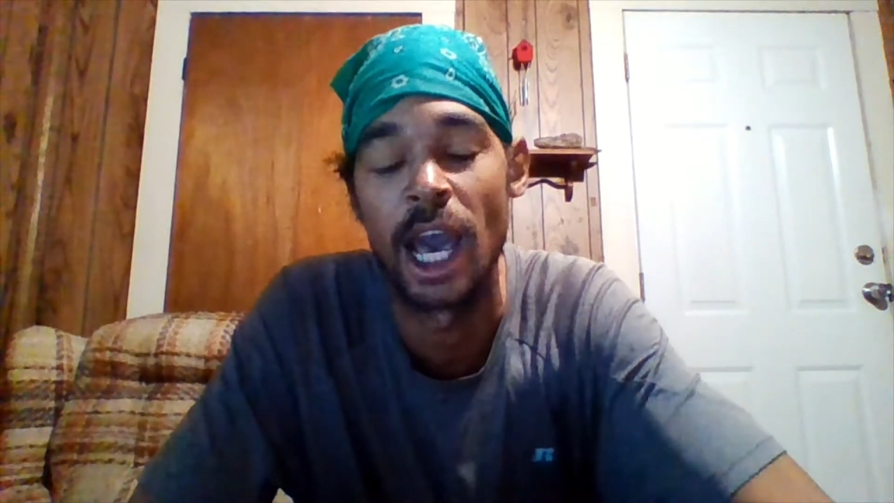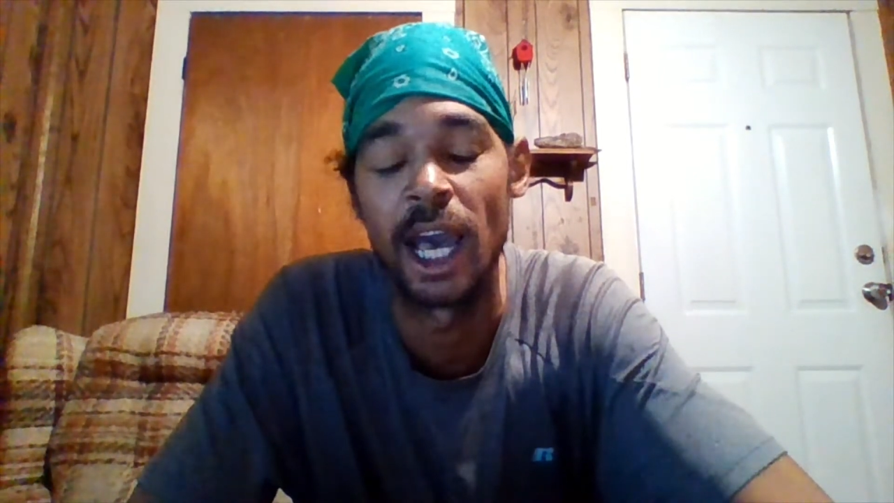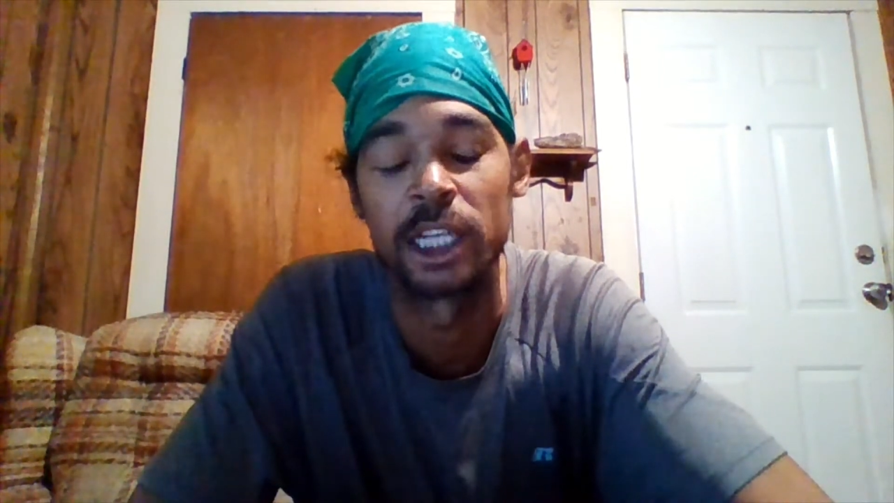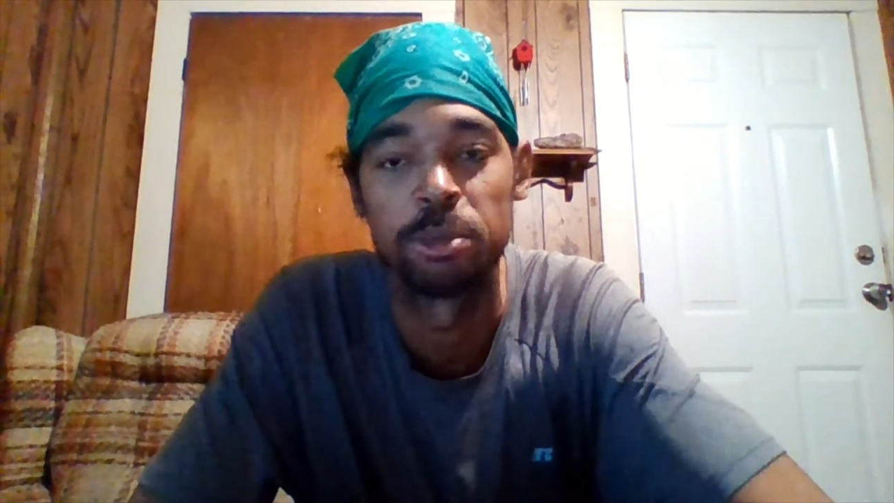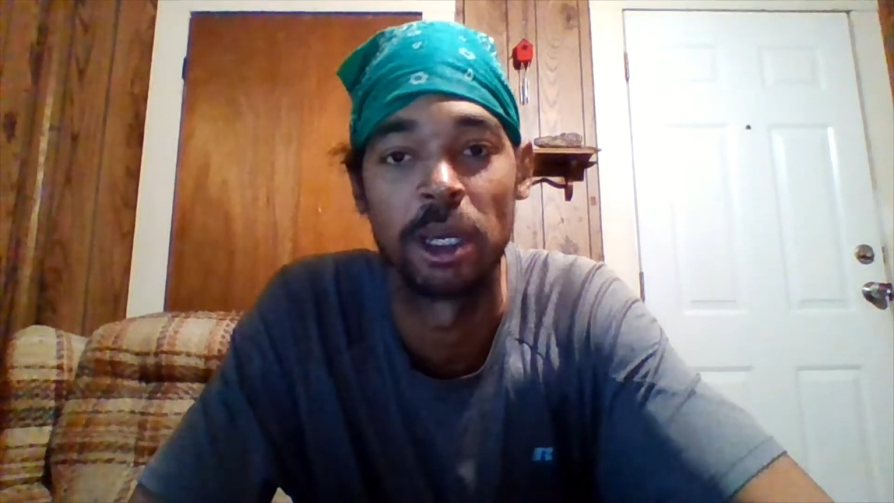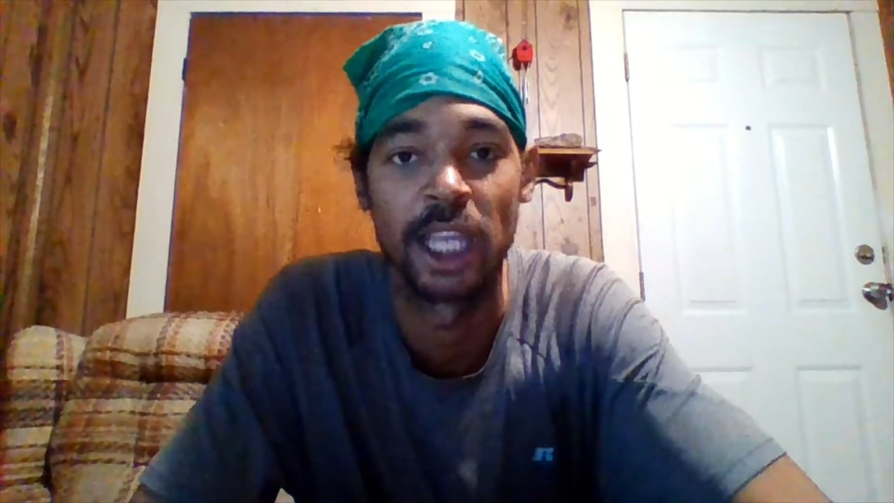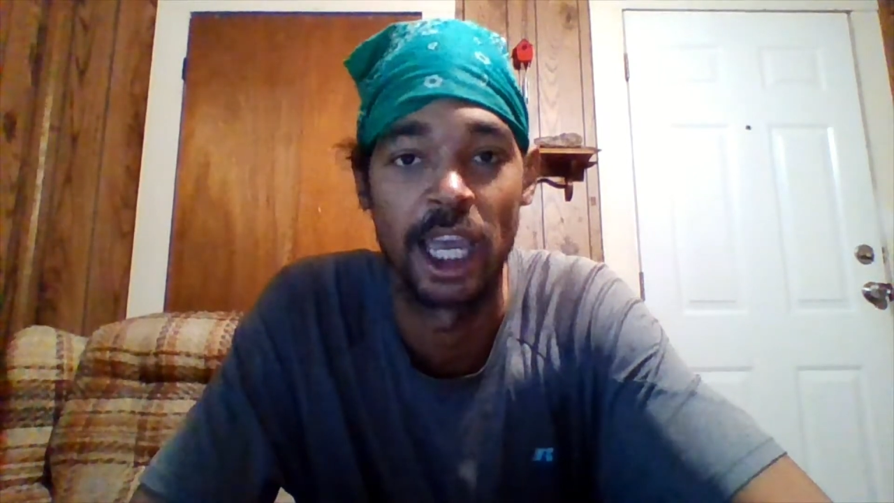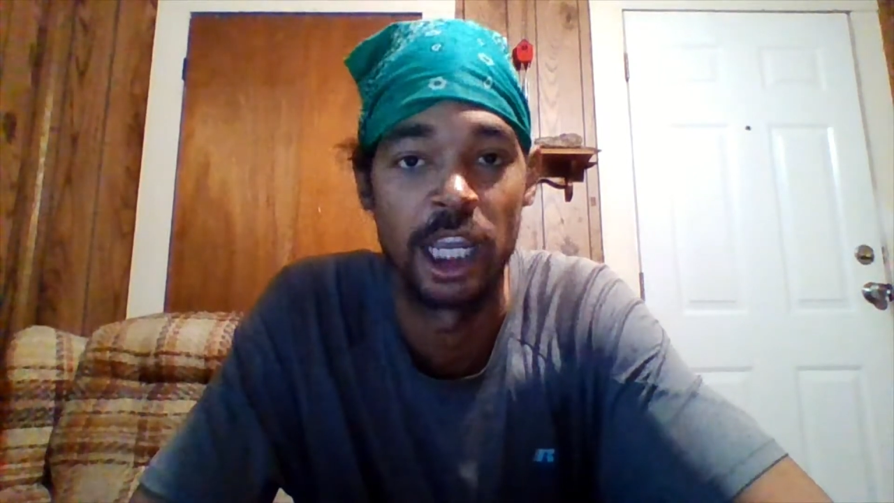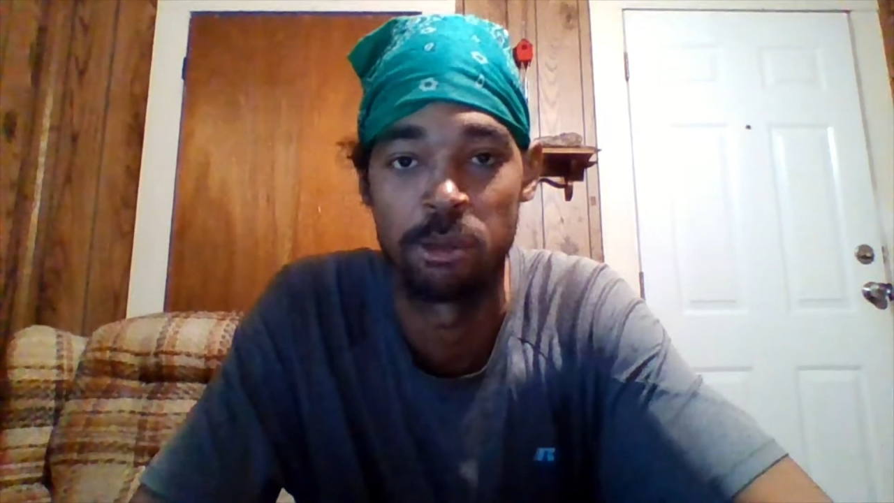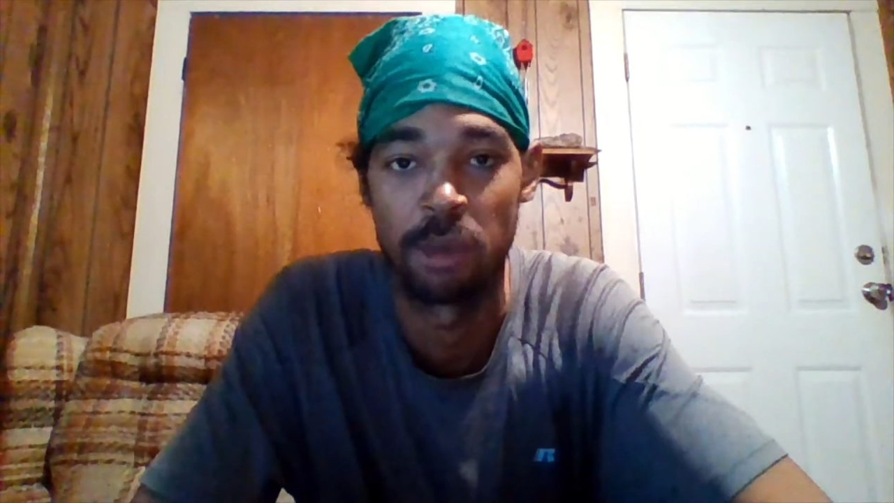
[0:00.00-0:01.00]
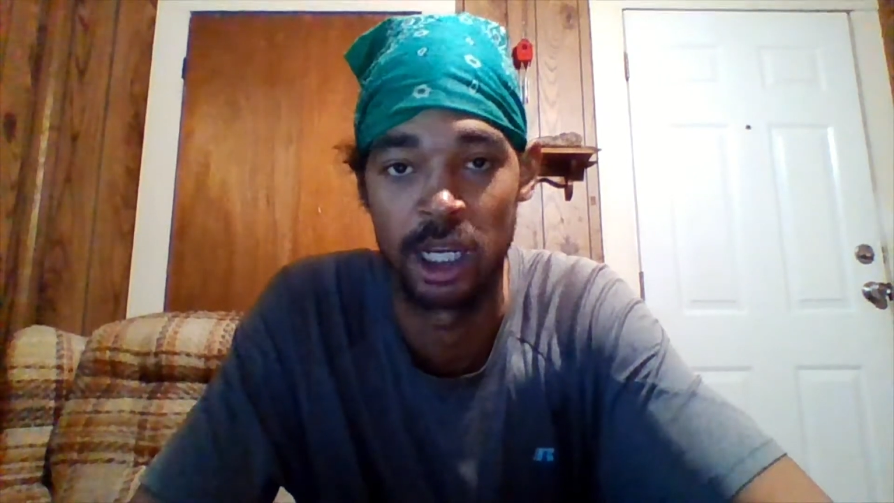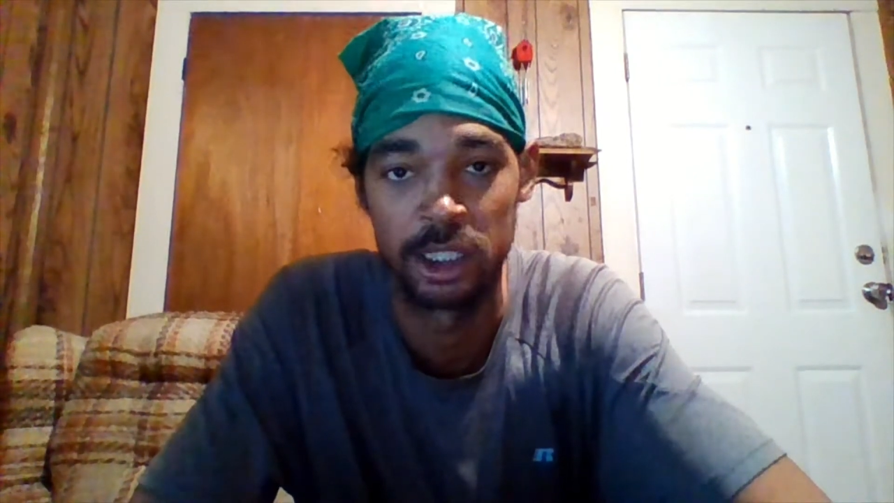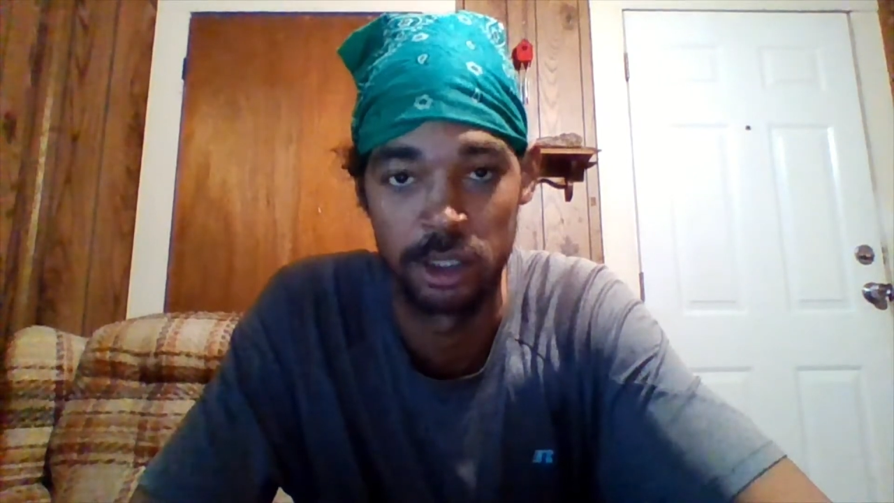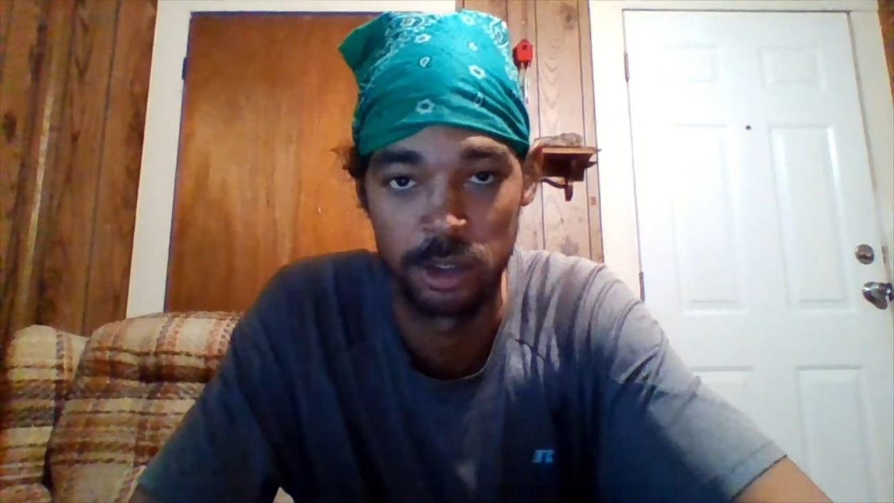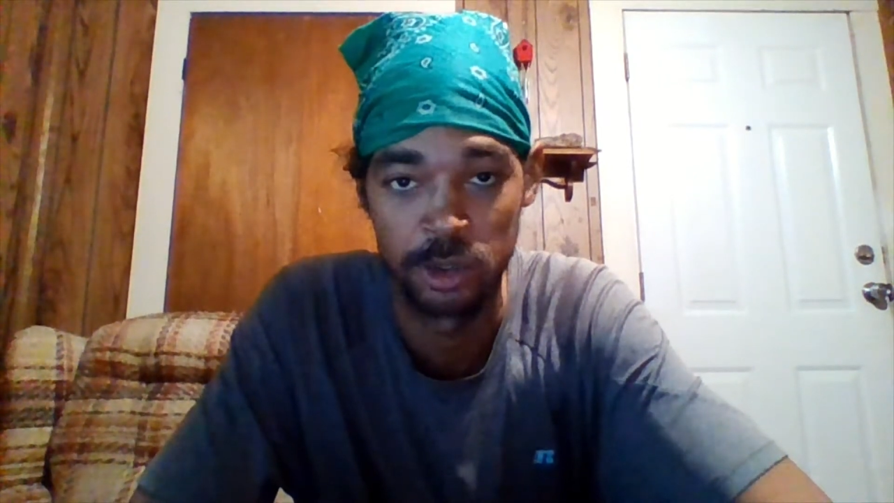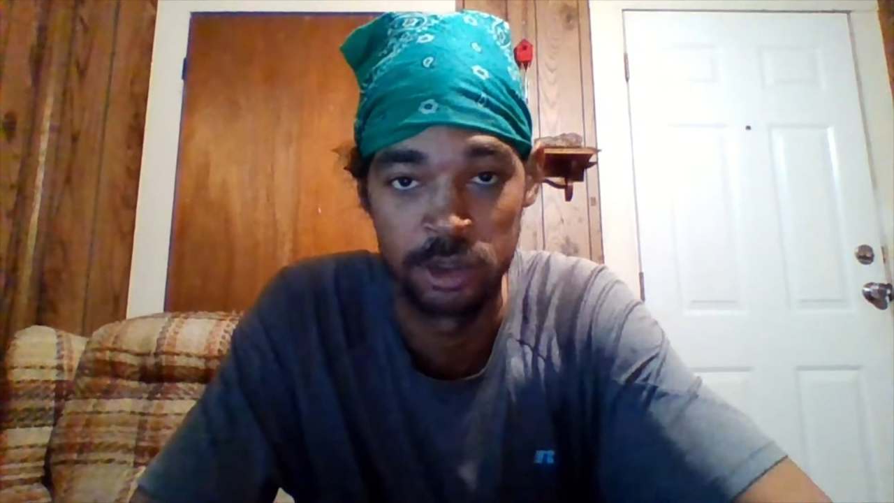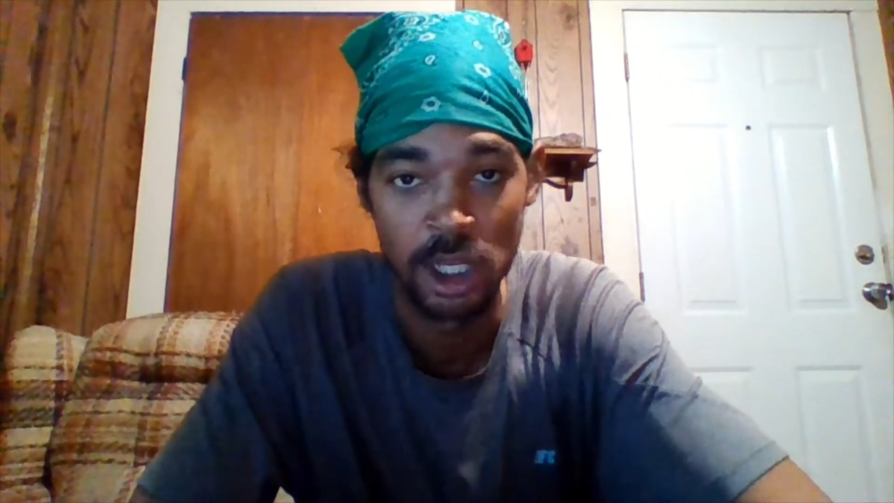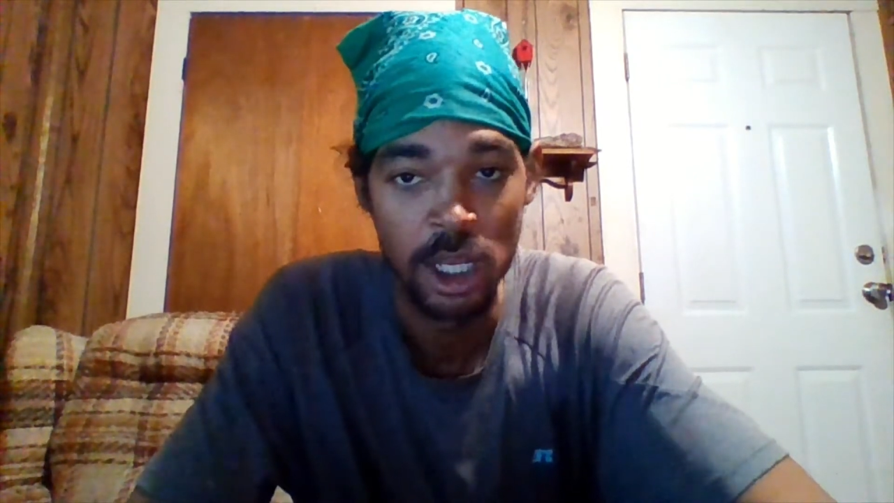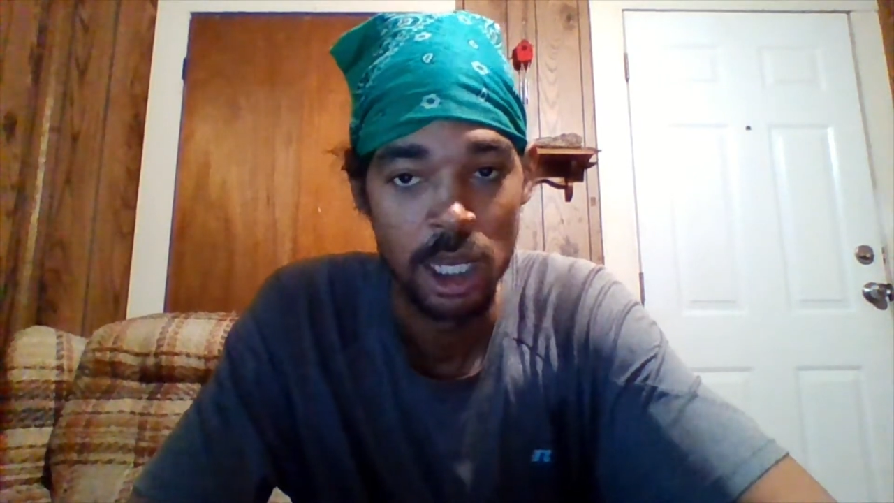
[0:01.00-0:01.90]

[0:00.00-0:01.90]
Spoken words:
I expect everybody to lose,